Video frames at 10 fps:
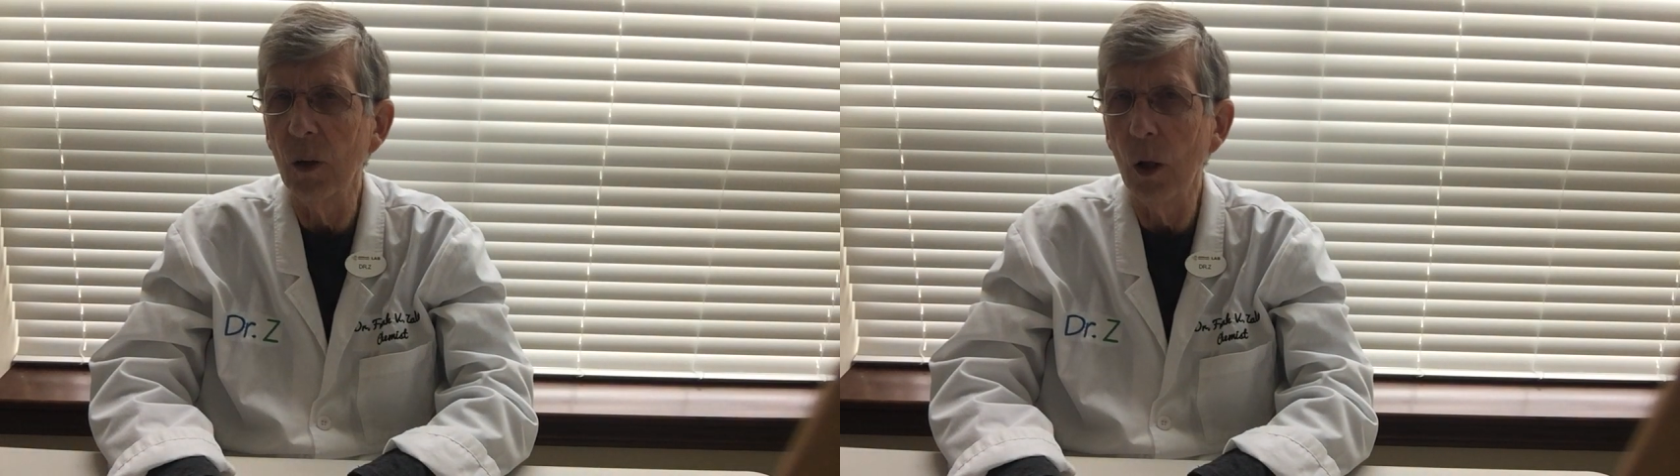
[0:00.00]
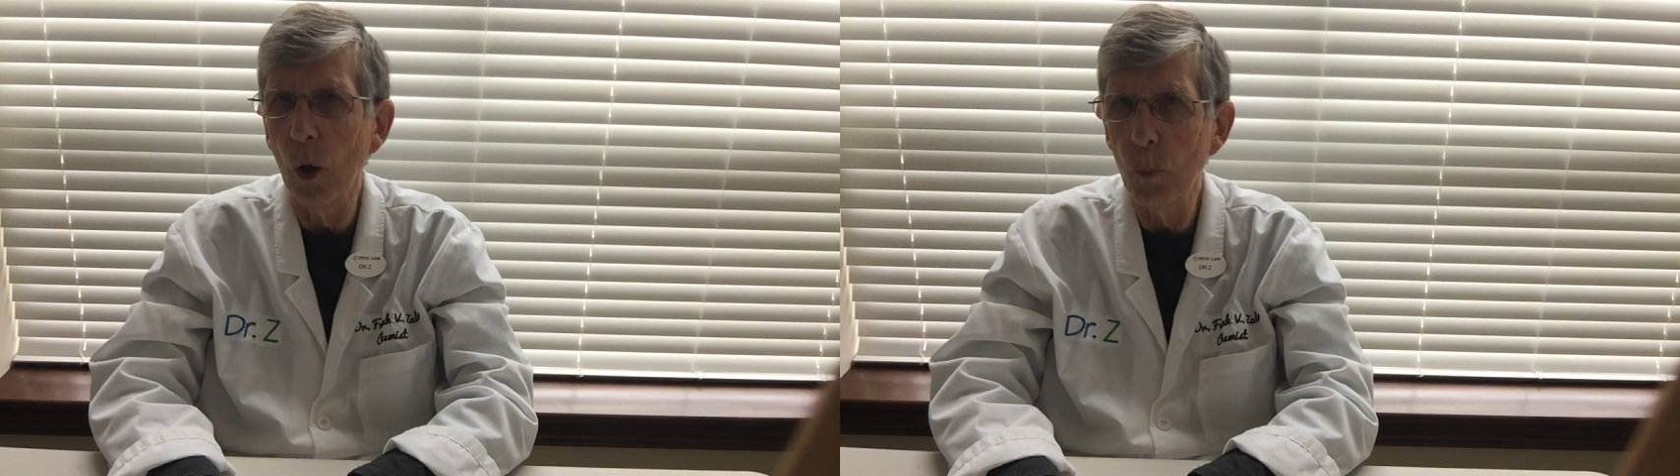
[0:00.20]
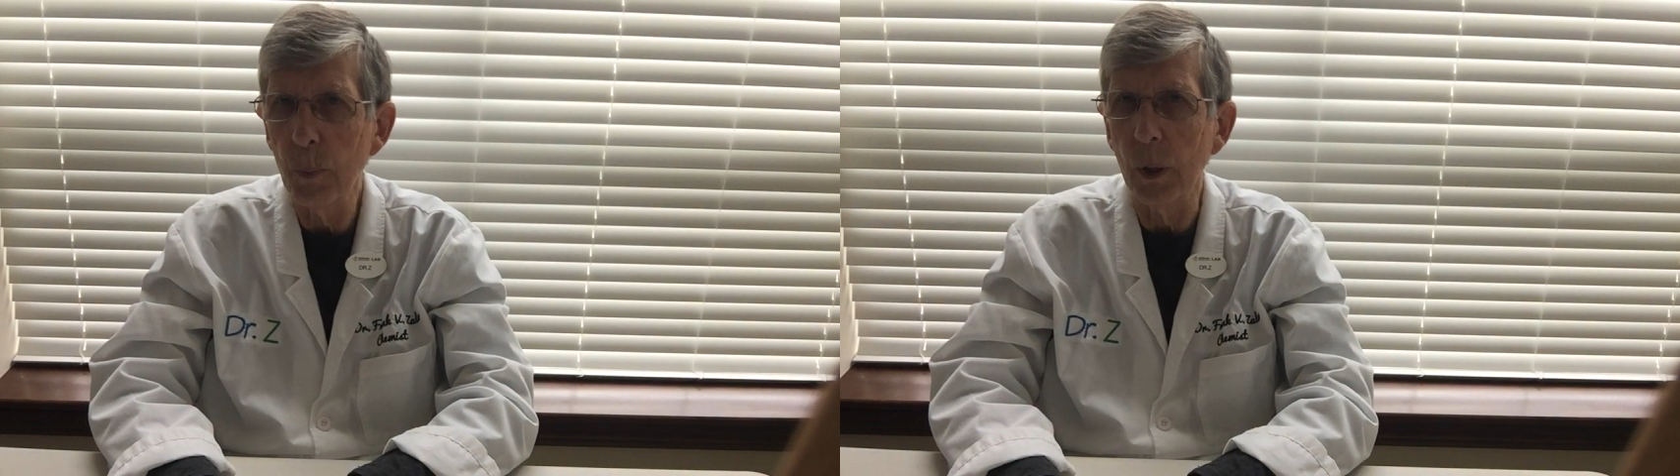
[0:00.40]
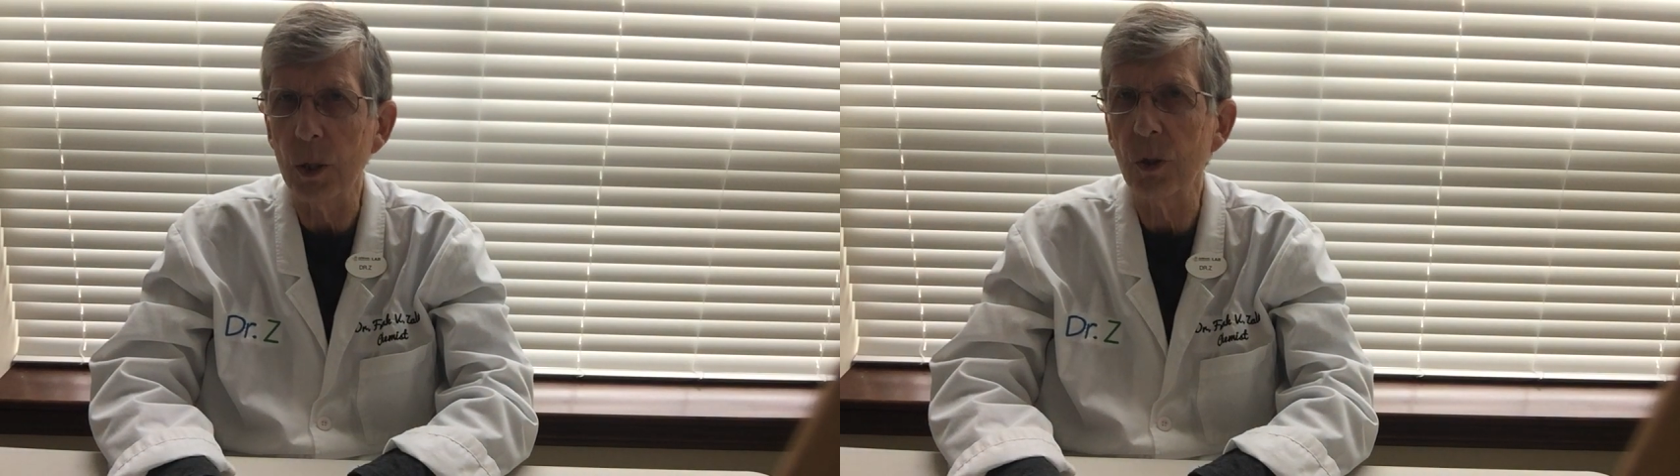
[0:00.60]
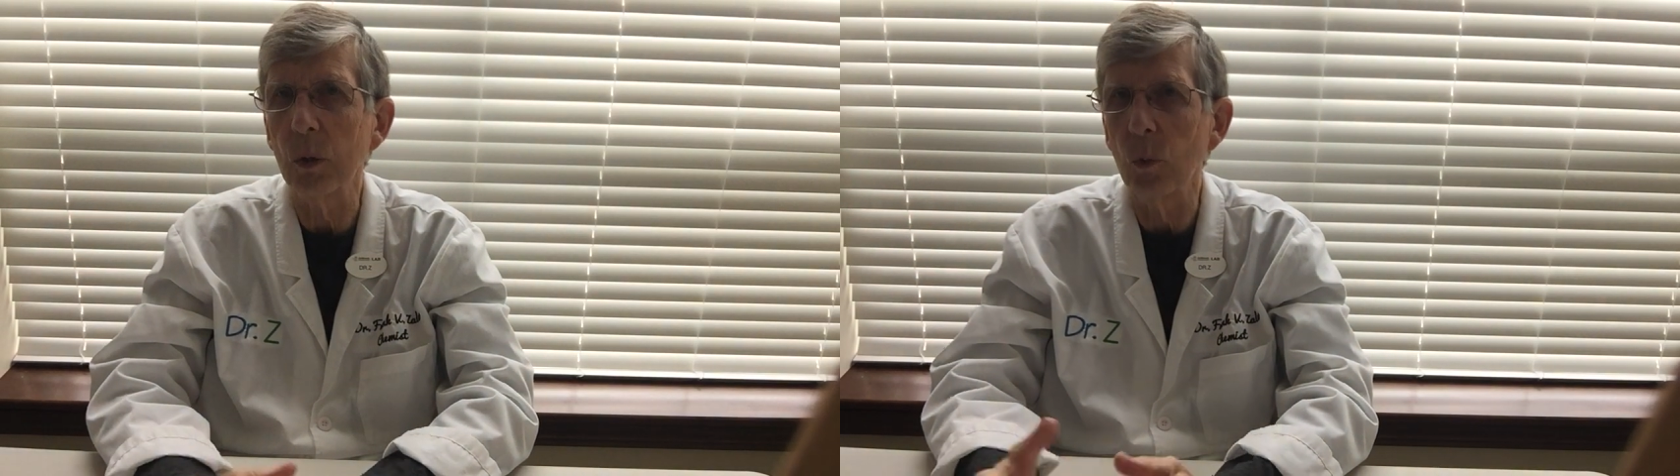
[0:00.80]
low
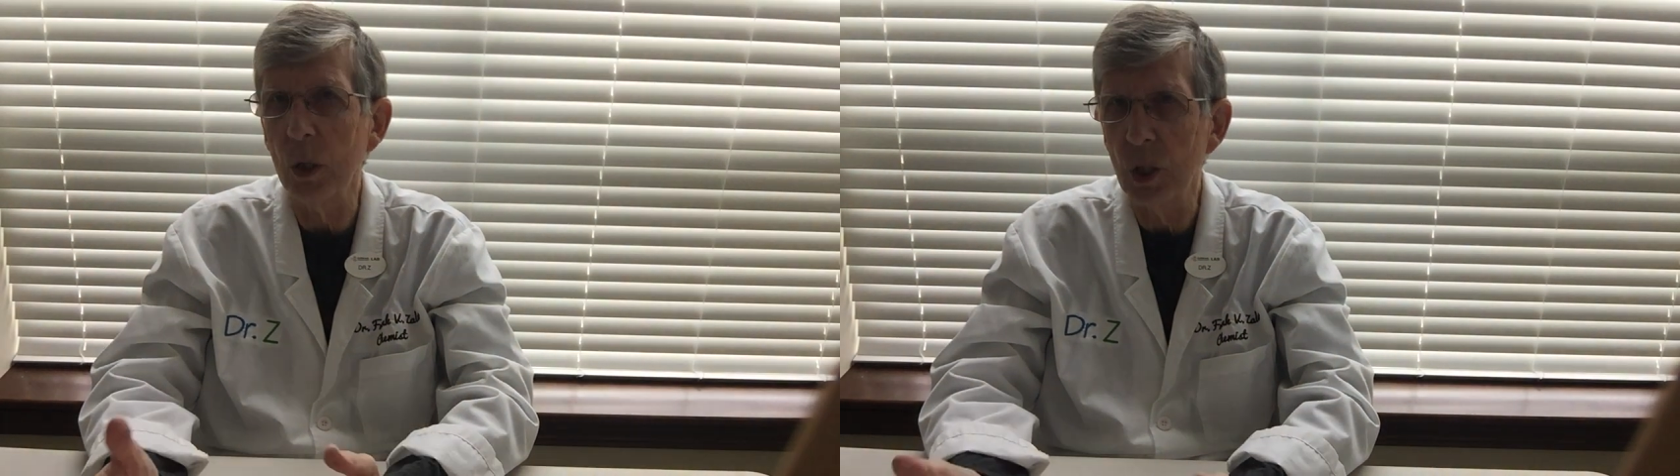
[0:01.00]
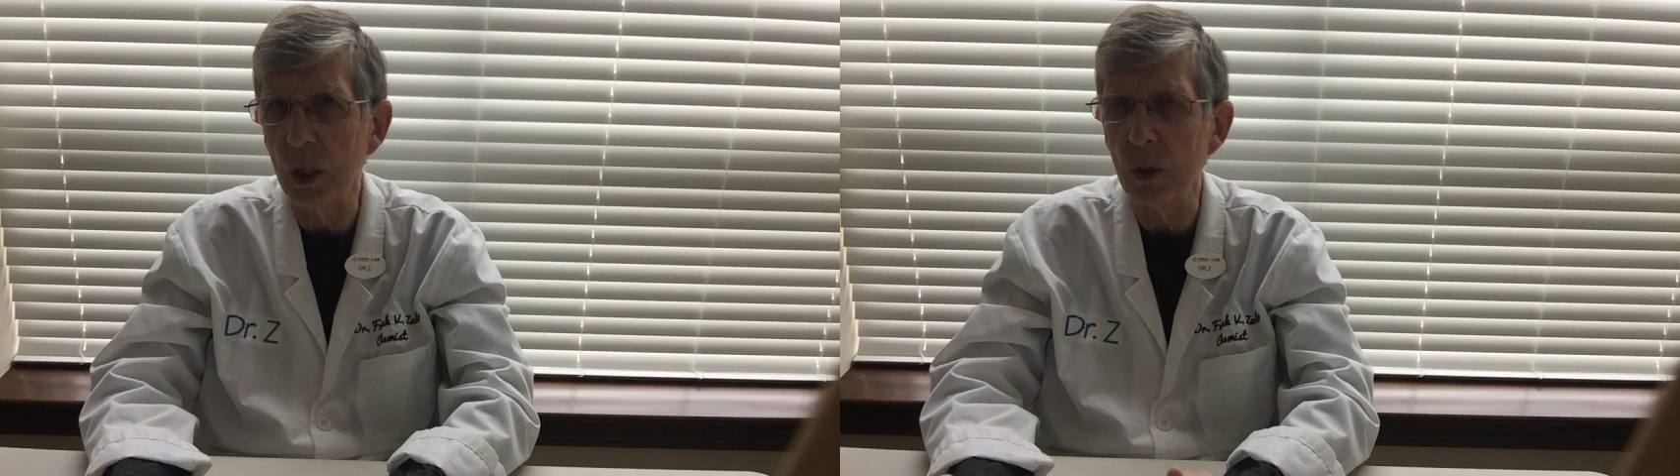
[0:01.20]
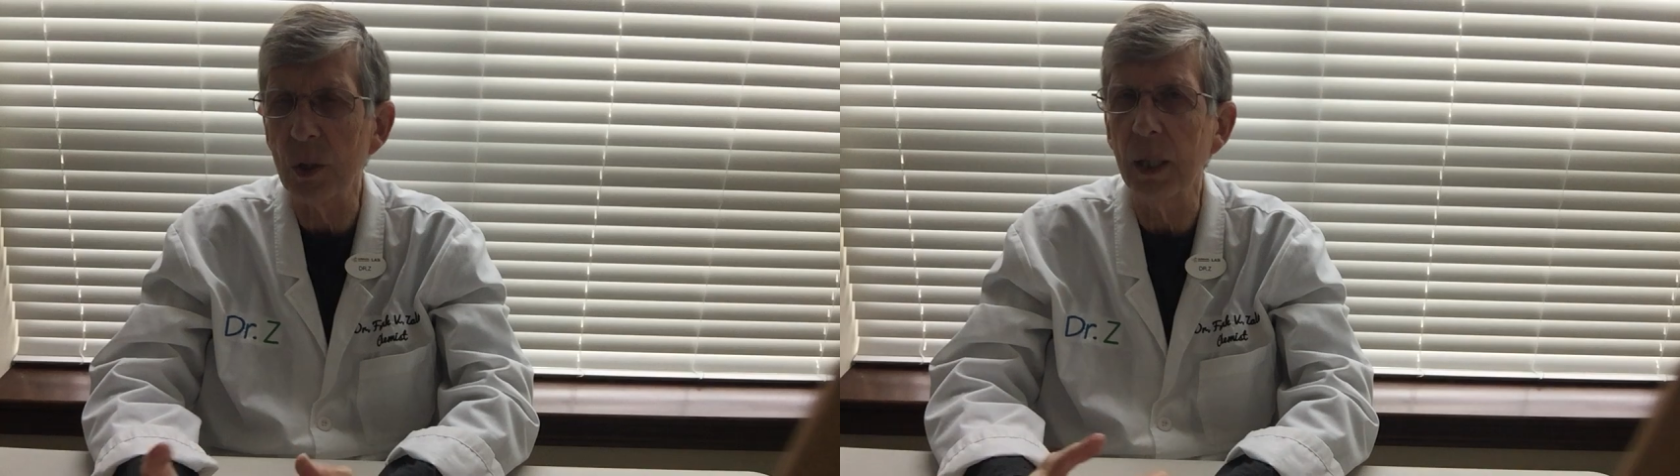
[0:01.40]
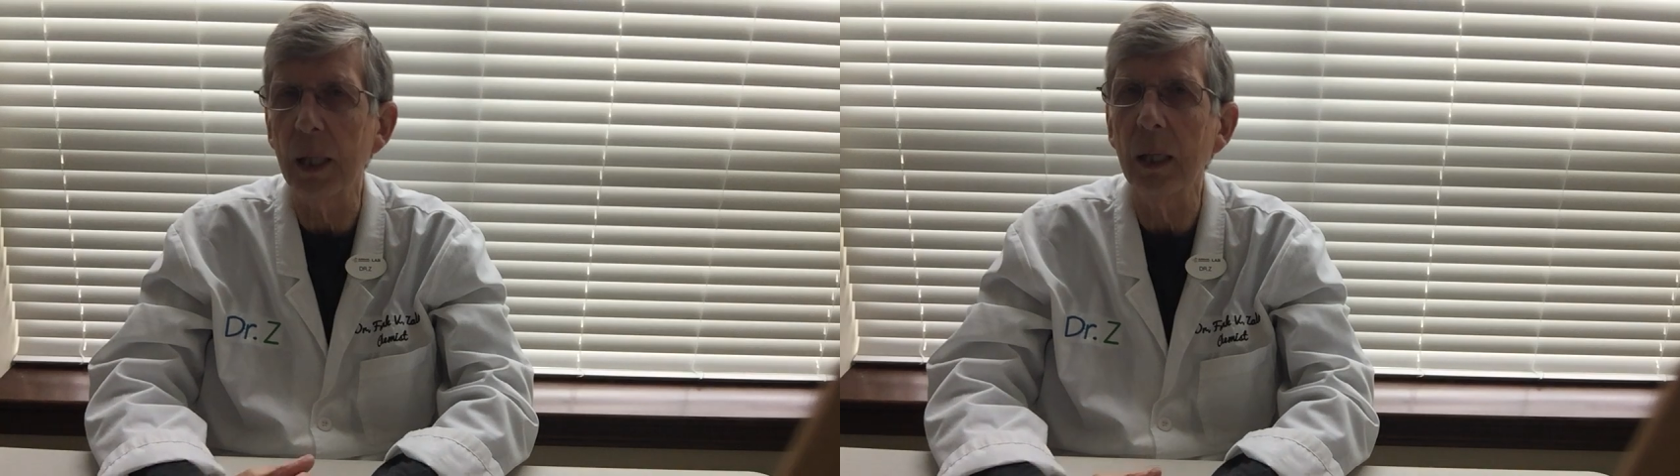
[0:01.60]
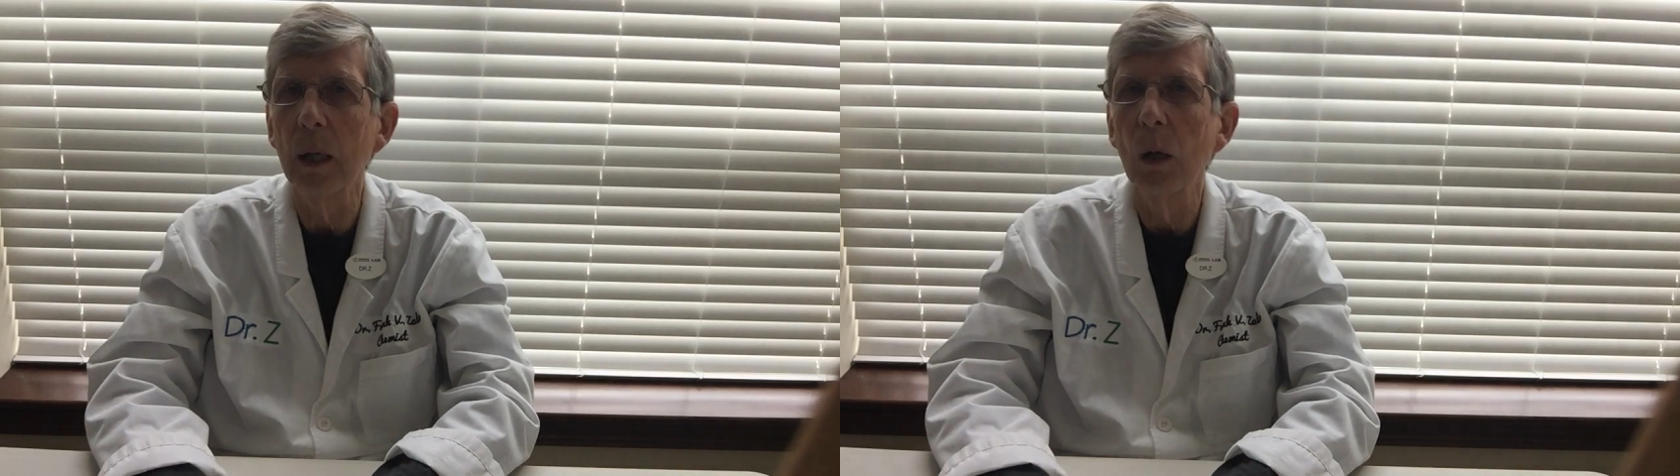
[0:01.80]
pressure, which is the